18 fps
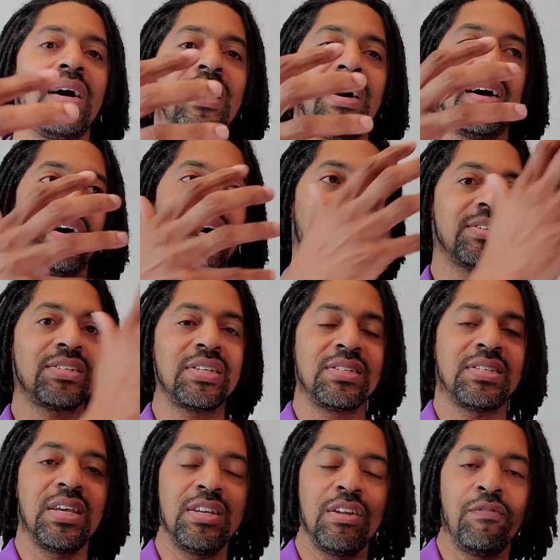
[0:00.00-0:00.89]
us as
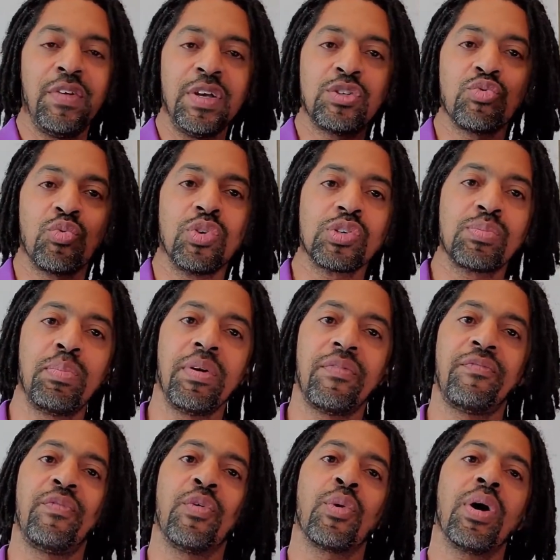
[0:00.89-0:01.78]
individuals,
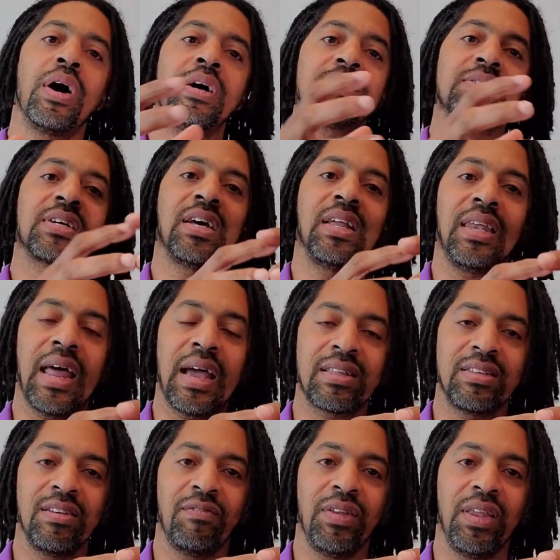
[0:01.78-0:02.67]
but for us
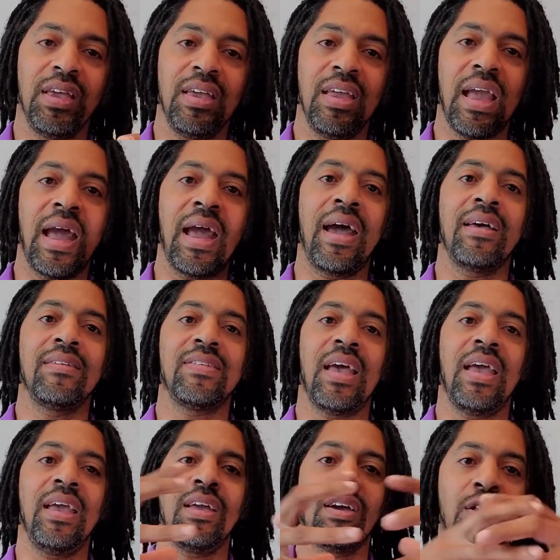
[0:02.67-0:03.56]
collectively as
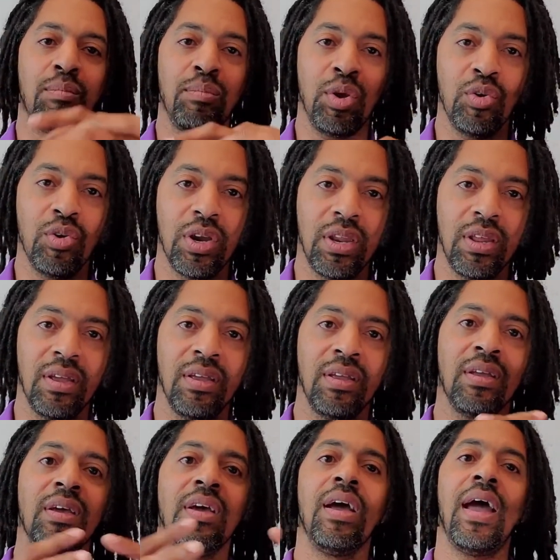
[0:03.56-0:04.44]
a community,
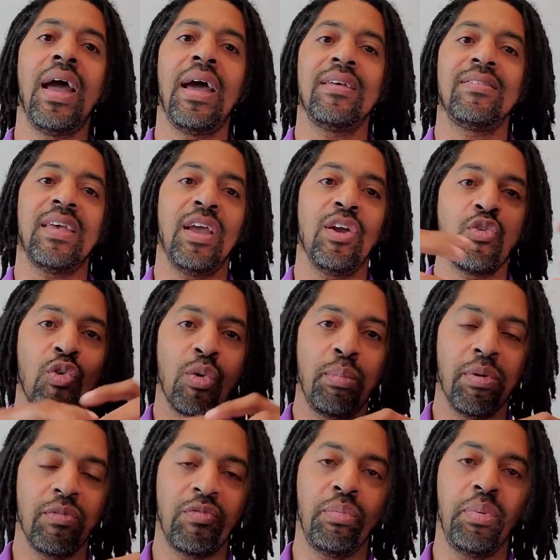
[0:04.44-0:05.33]
as a group
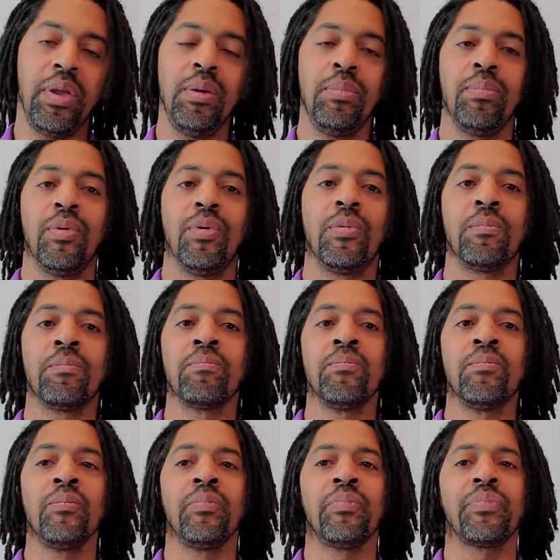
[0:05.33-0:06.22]
of people.
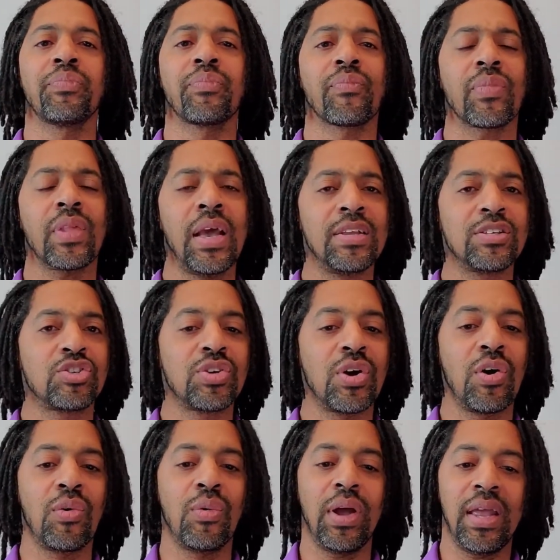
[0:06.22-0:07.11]
And
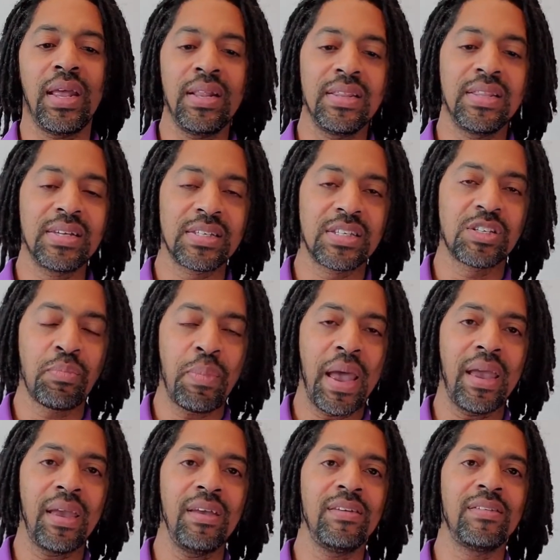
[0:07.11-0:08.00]
so in this
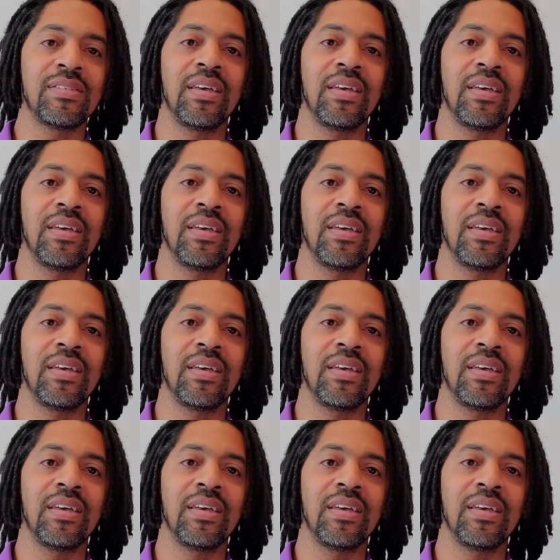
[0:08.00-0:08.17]
space,